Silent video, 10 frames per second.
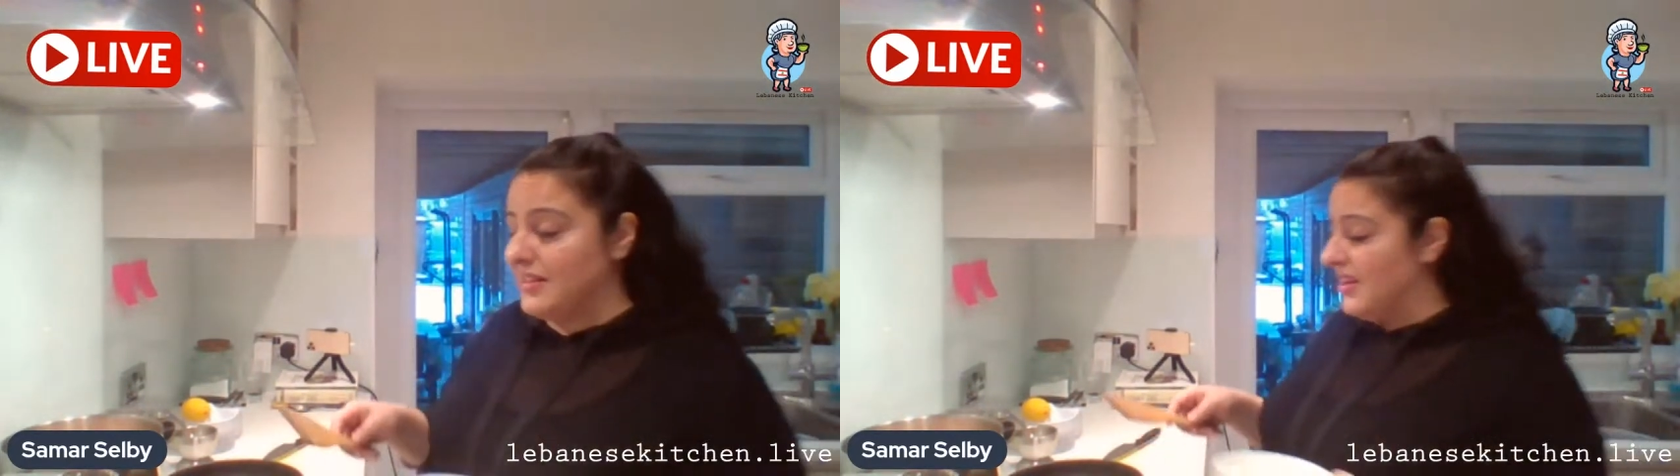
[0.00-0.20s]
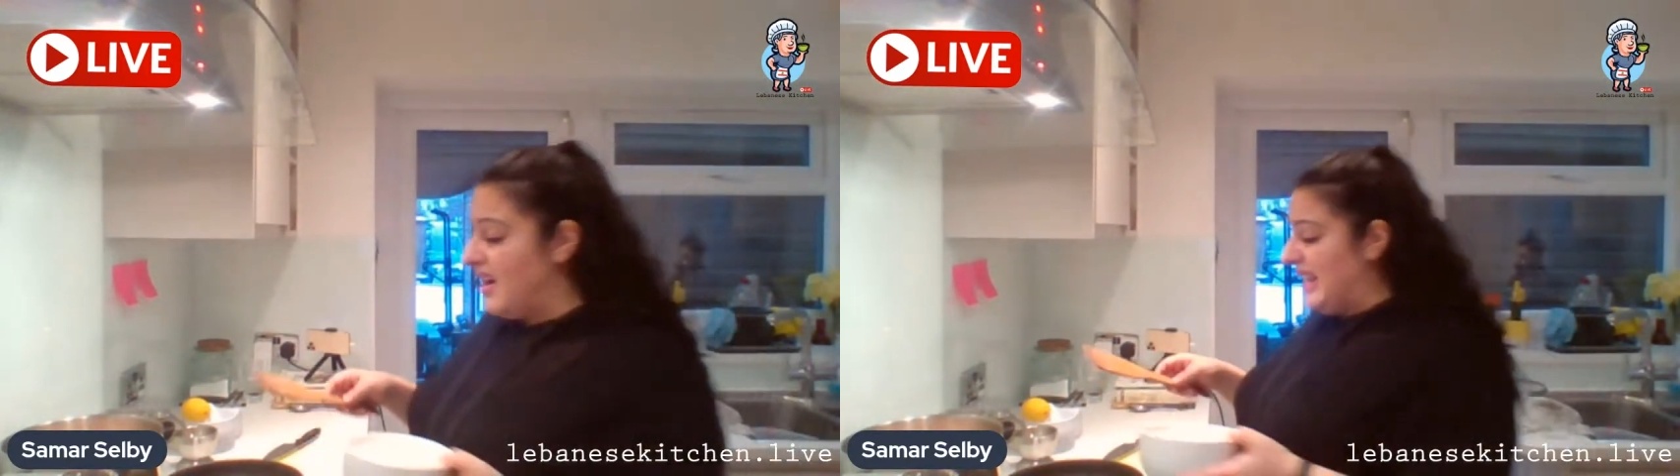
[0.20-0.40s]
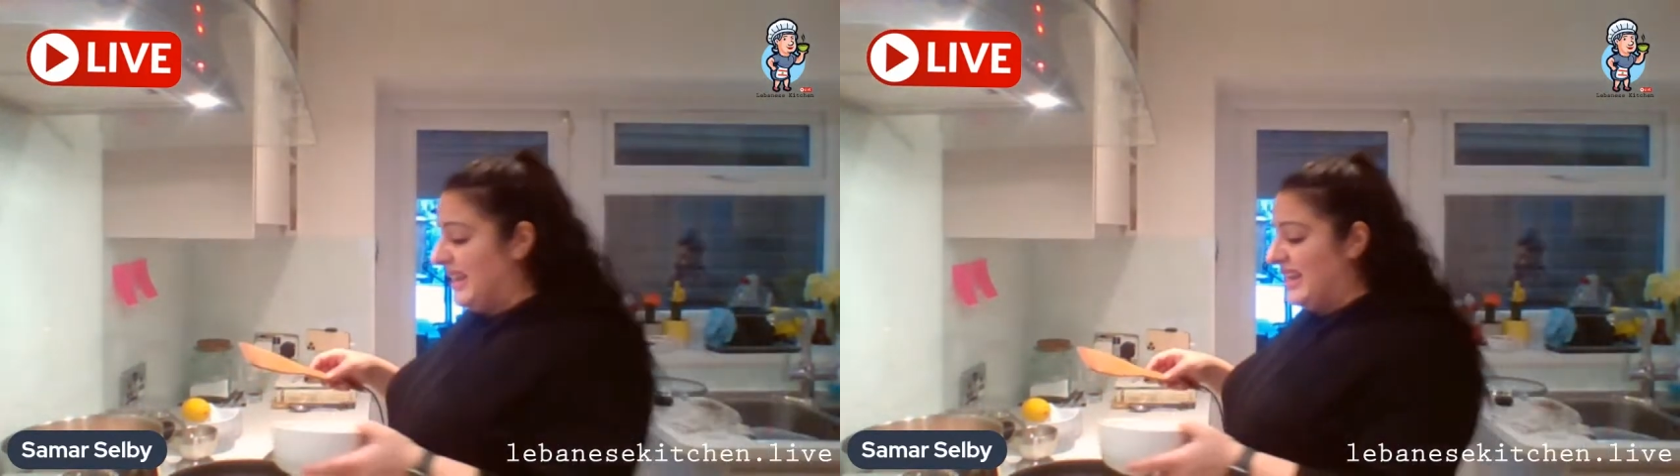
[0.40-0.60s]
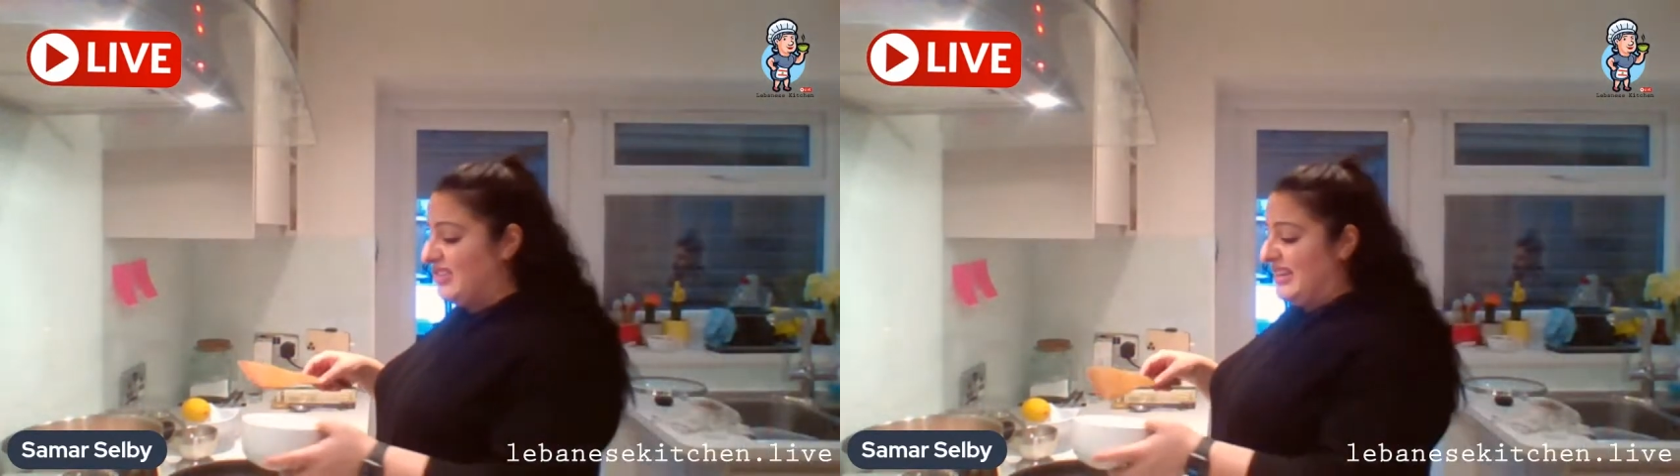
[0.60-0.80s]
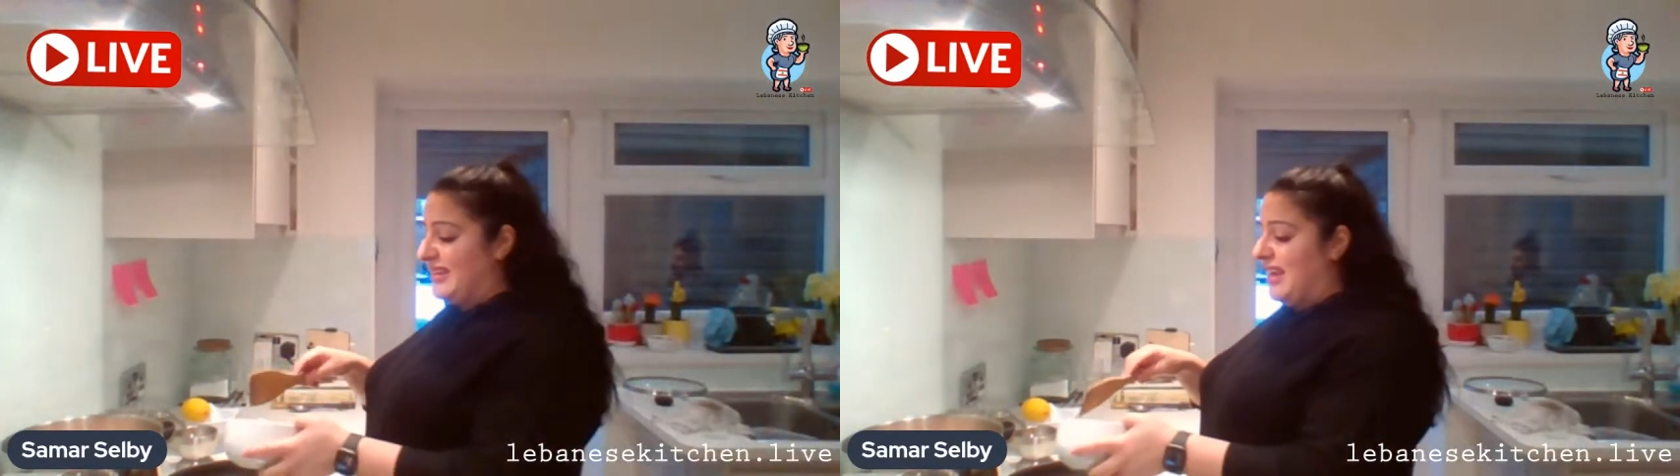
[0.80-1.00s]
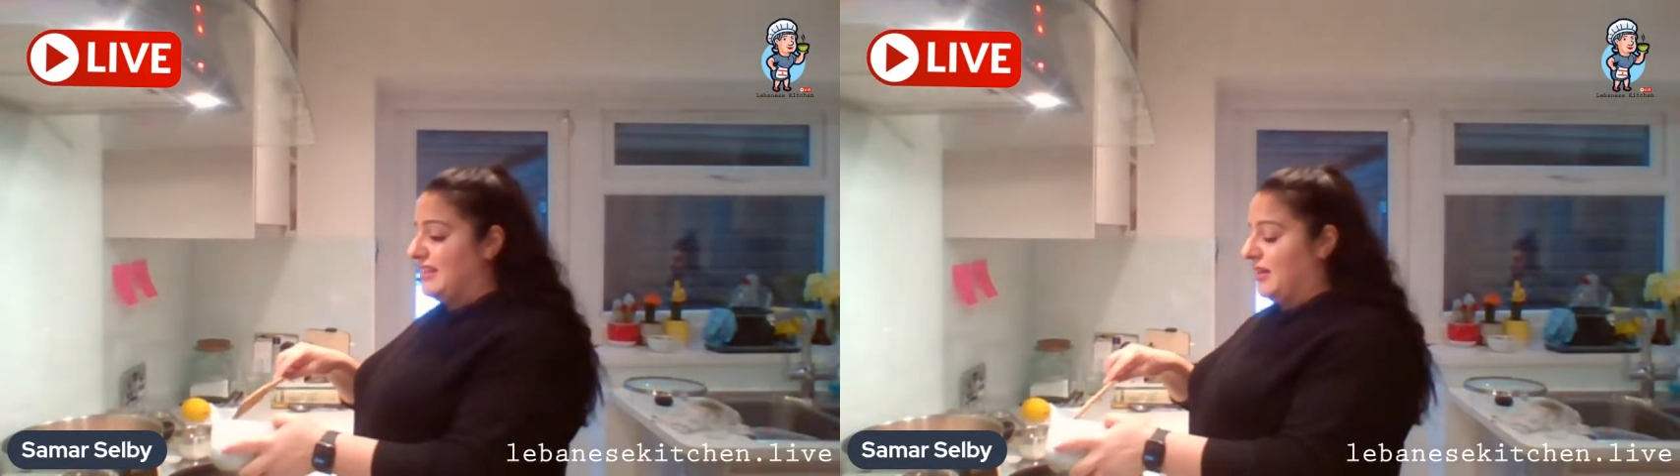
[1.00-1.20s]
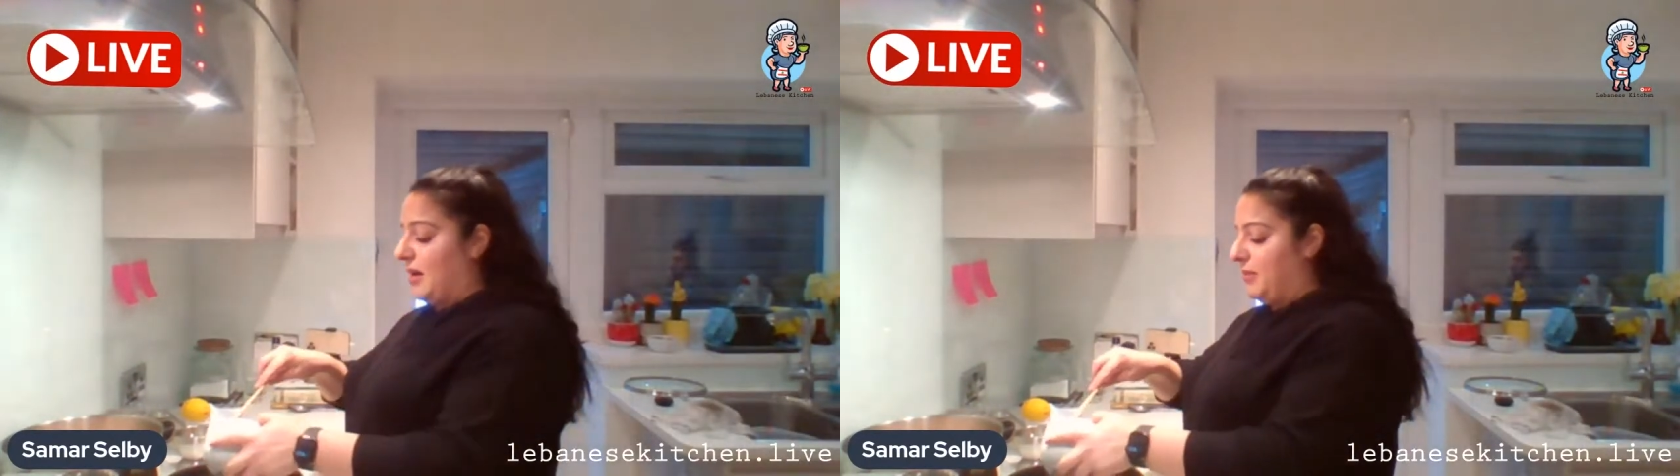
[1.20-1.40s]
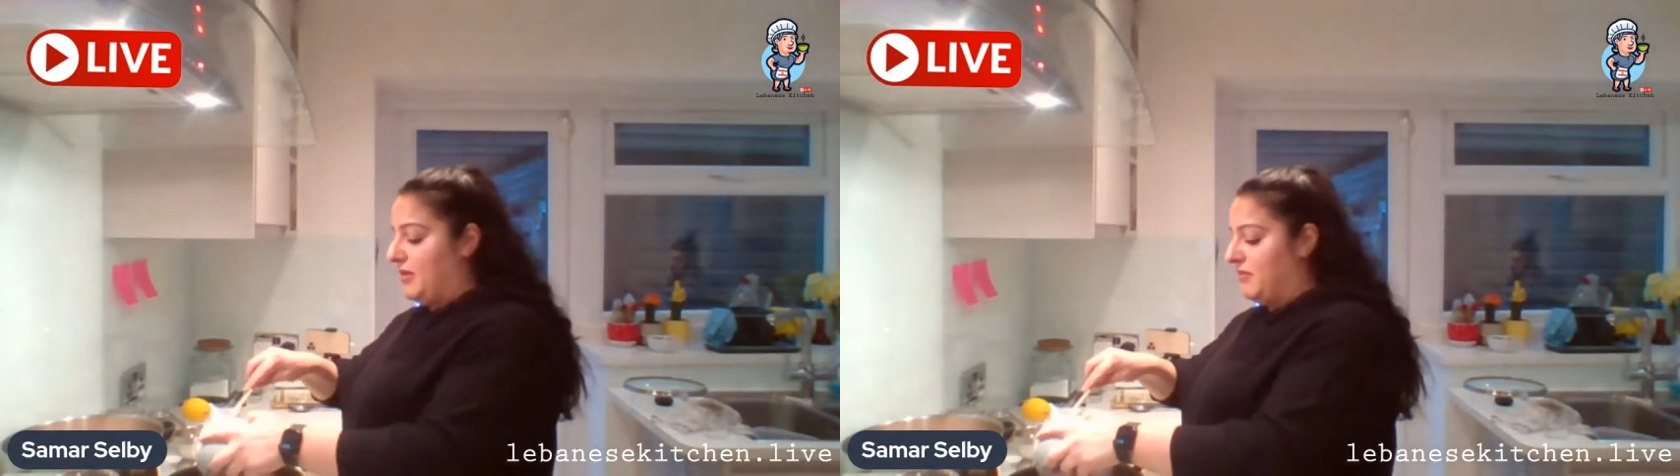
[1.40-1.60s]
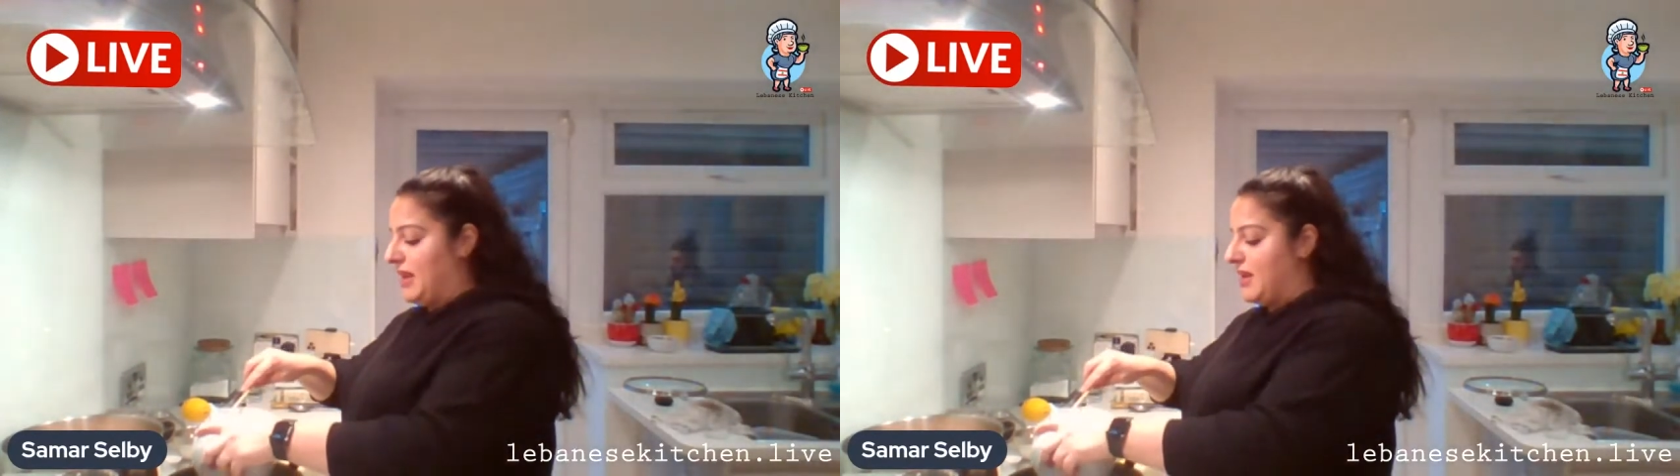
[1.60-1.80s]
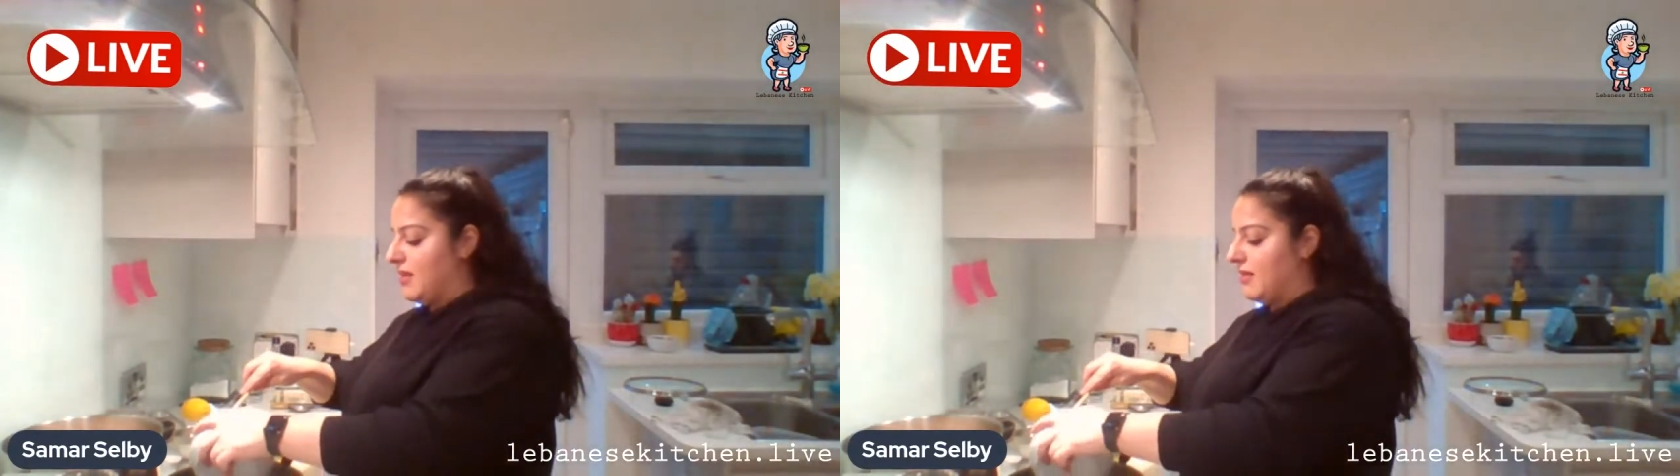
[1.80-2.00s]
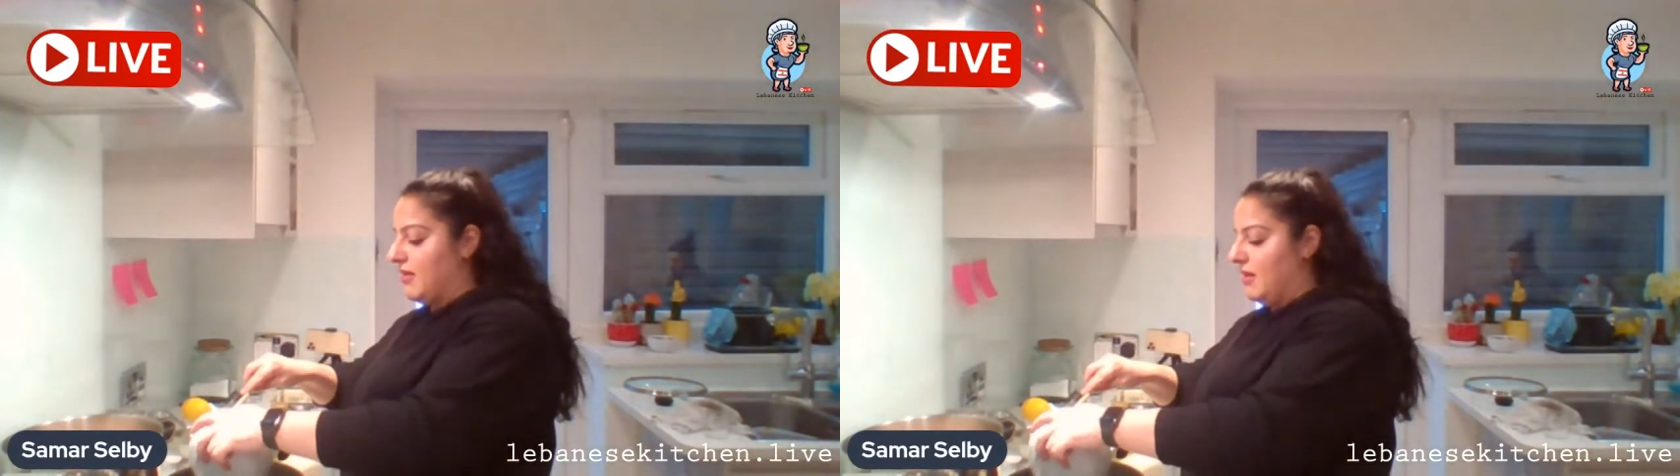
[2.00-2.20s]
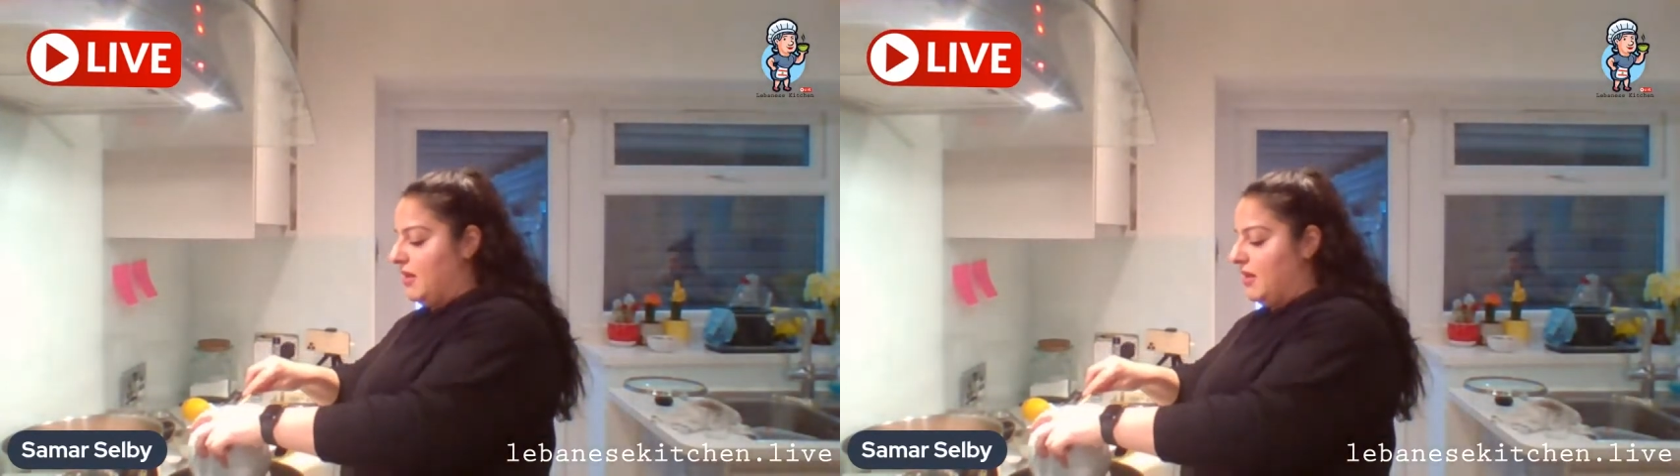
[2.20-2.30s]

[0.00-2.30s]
The garlic literally takes a couple of minutes.